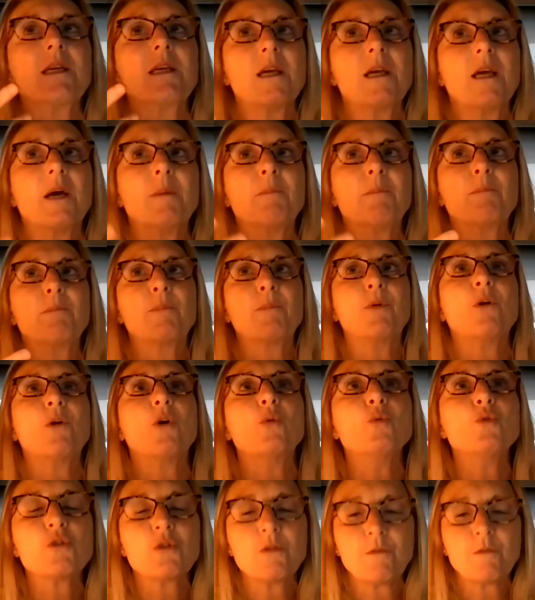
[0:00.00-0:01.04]

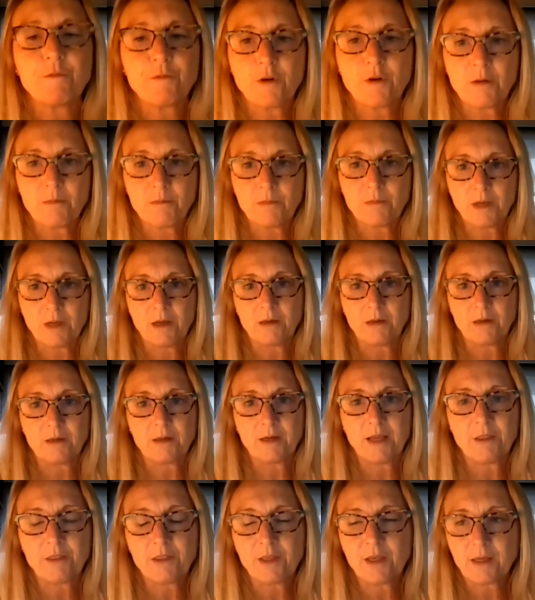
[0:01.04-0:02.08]
approach from an
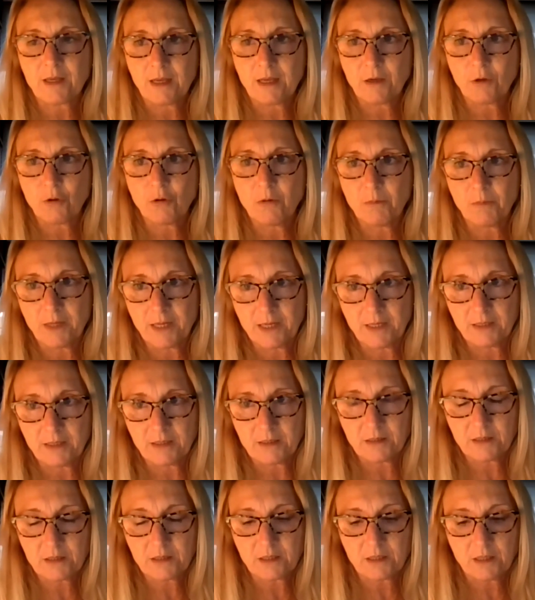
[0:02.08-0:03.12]
ethic and
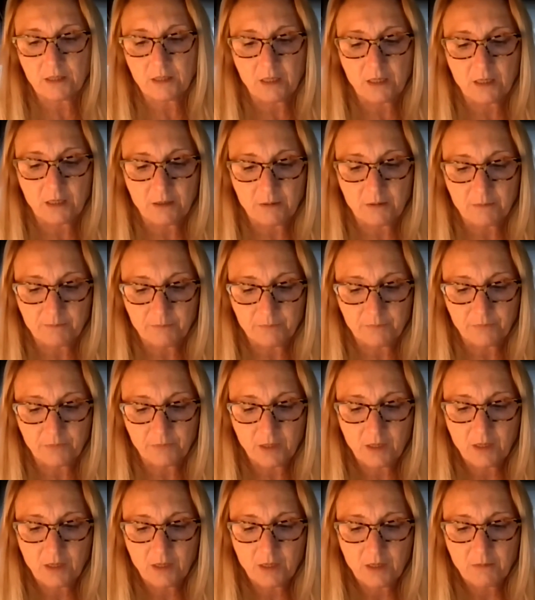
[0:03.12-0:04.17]
compliance
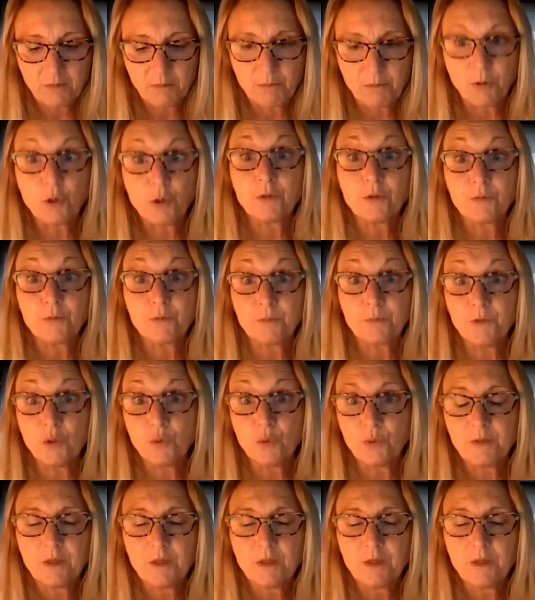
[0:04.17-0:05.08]
point of view.